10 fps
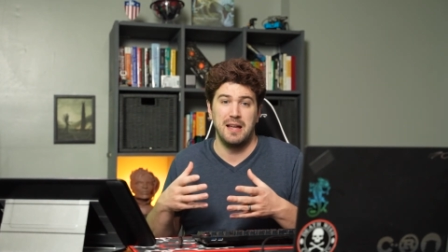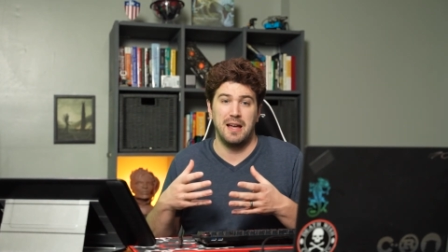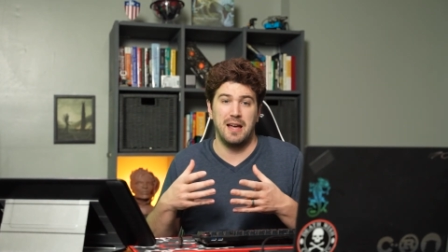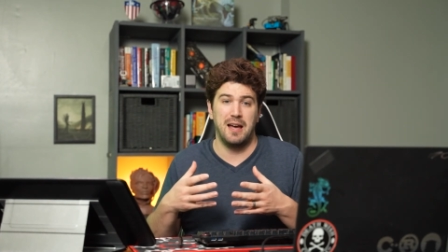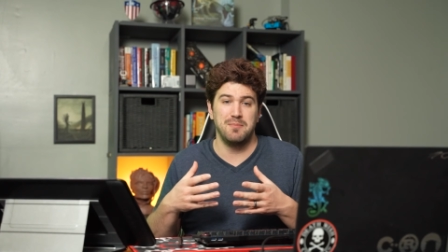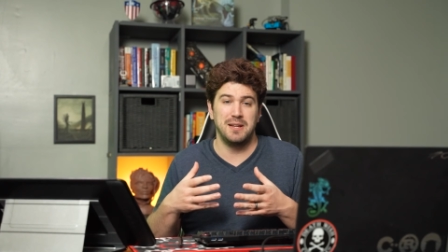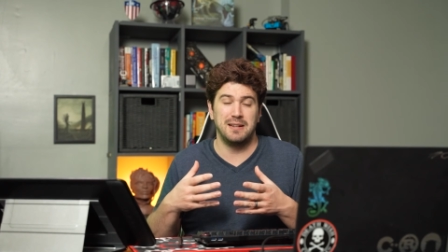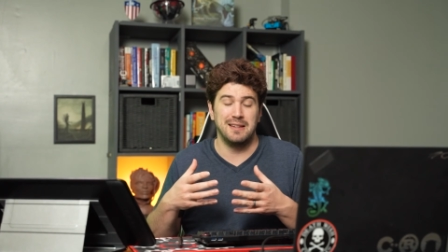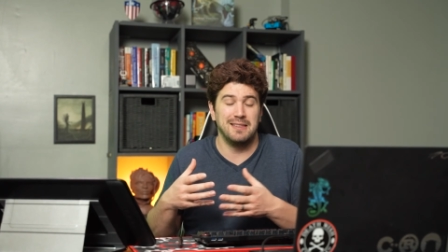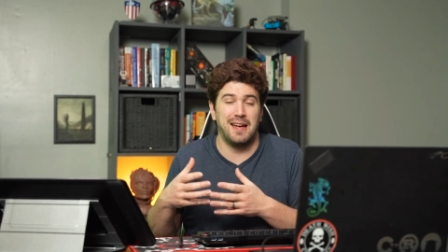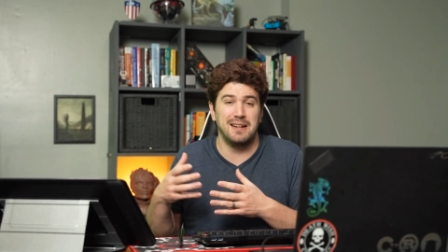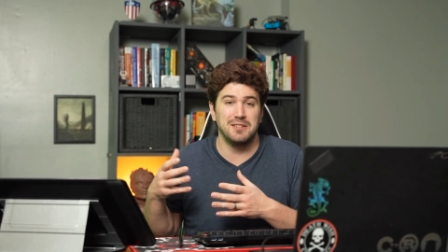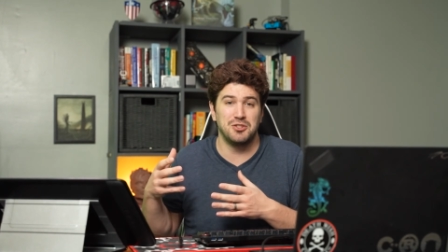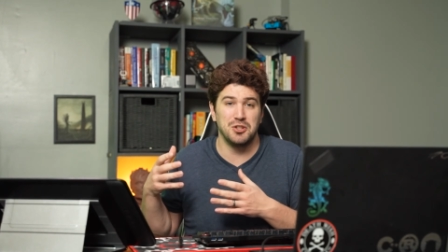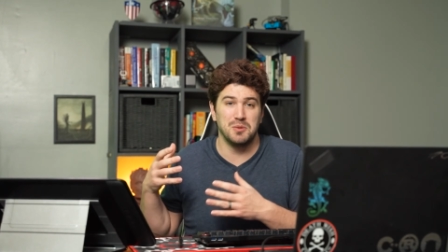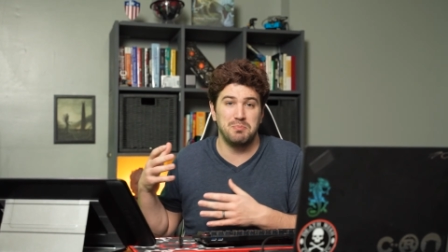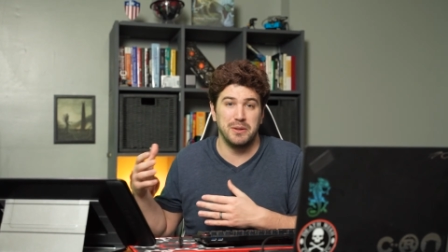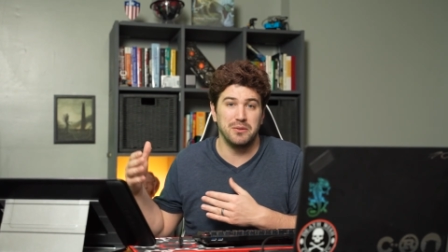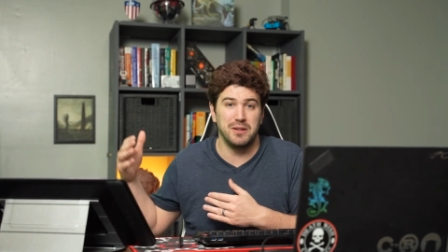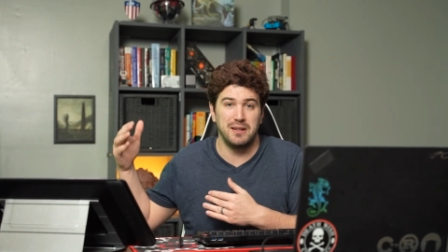I mean, that is just
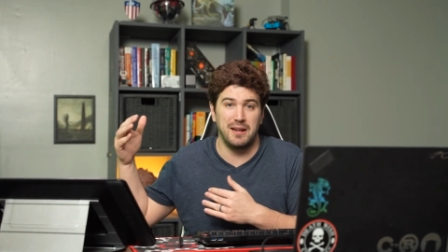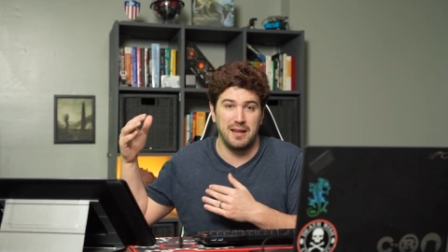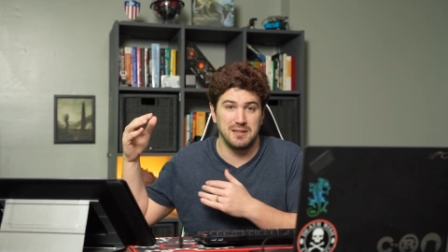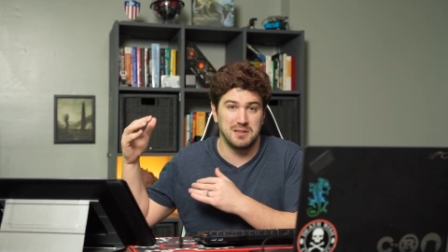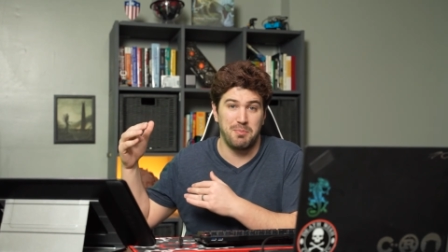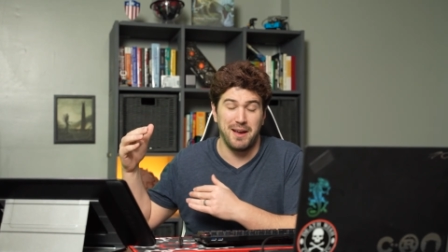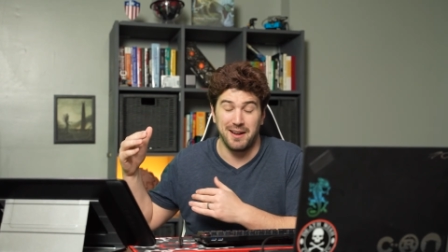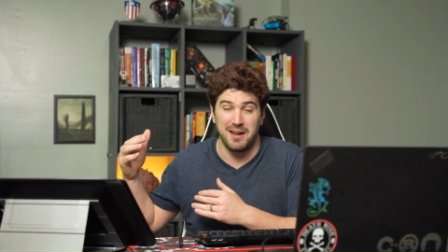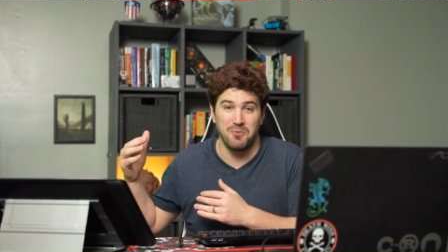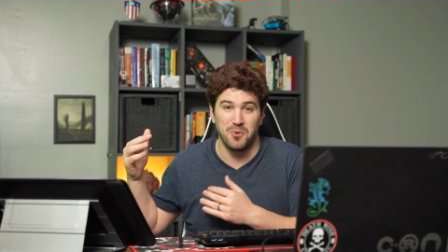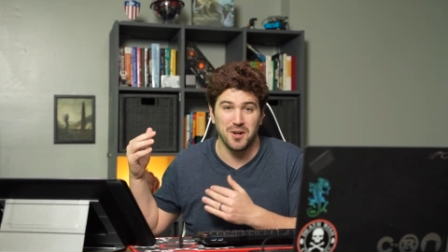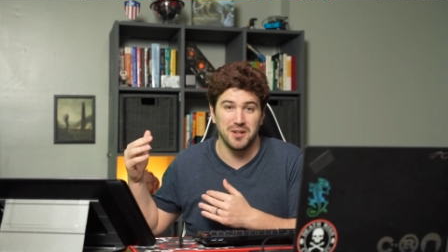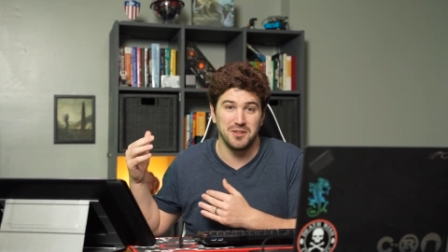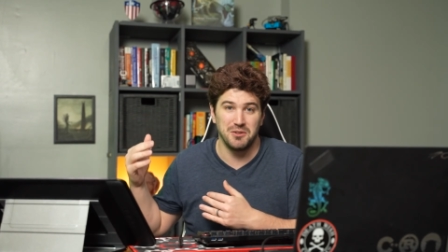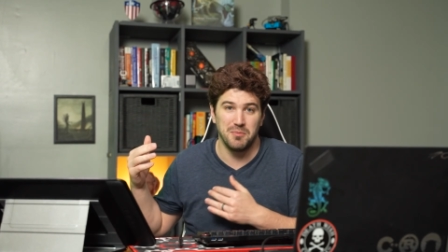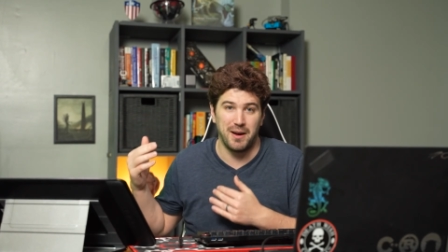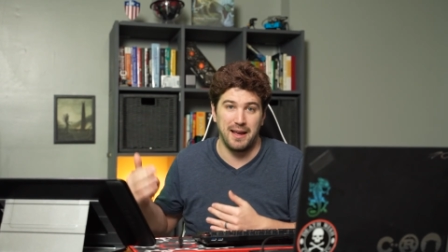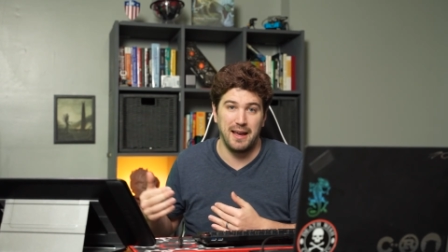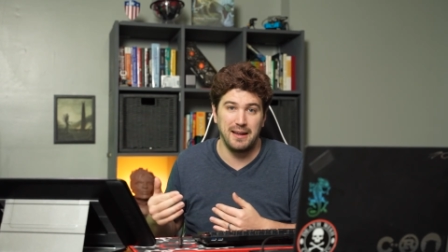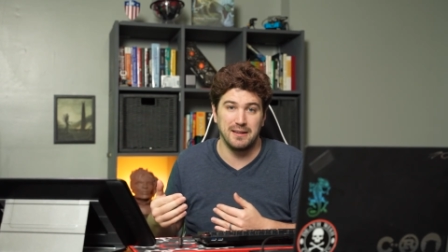building a spec, and we're going to do it by
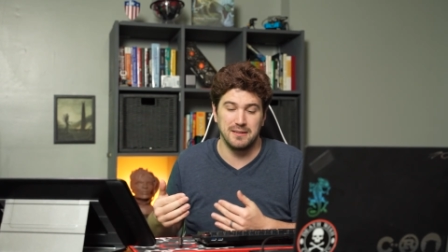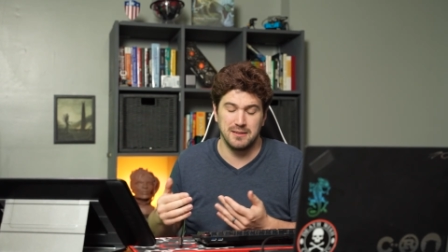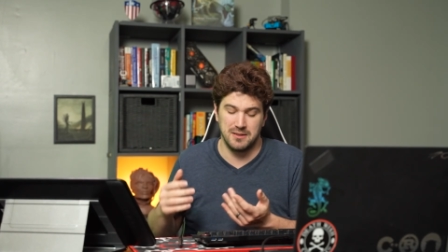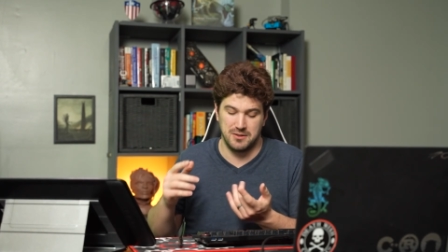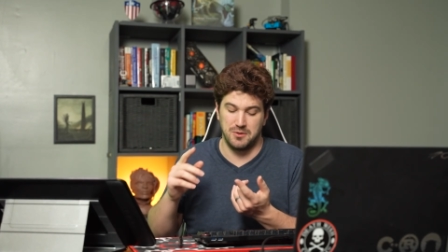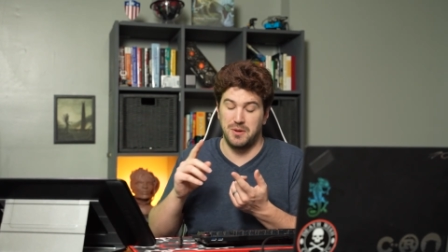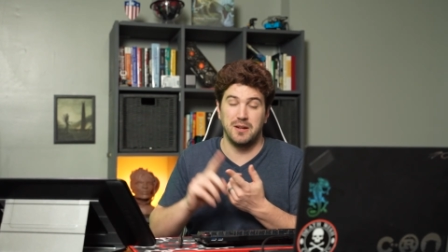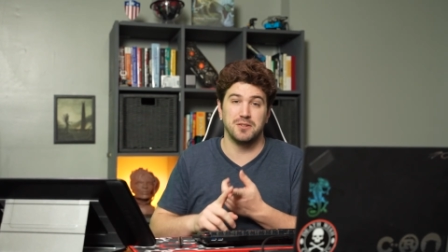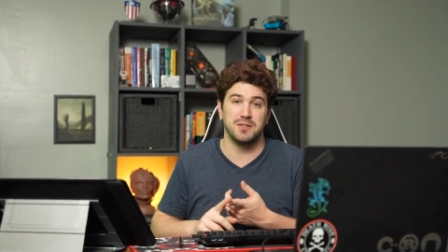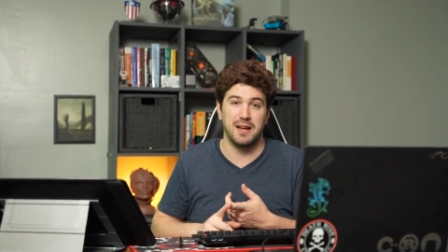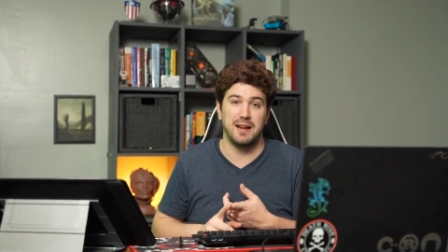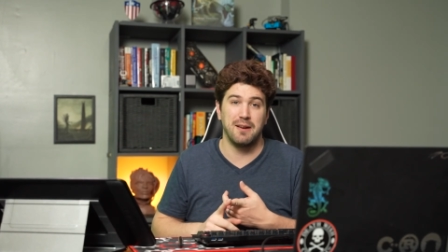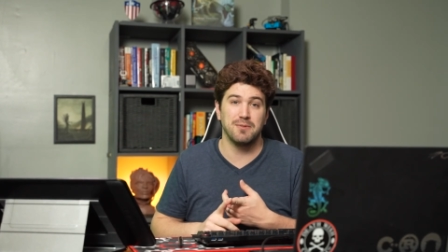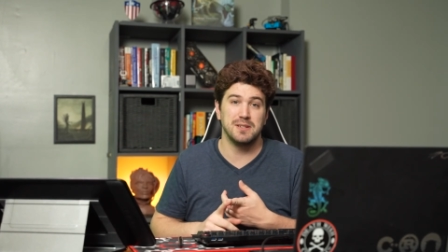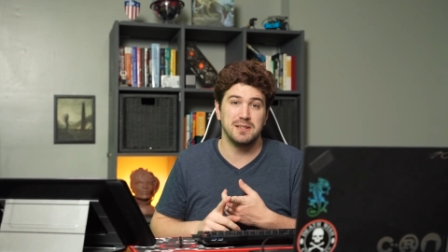hand. So we understand every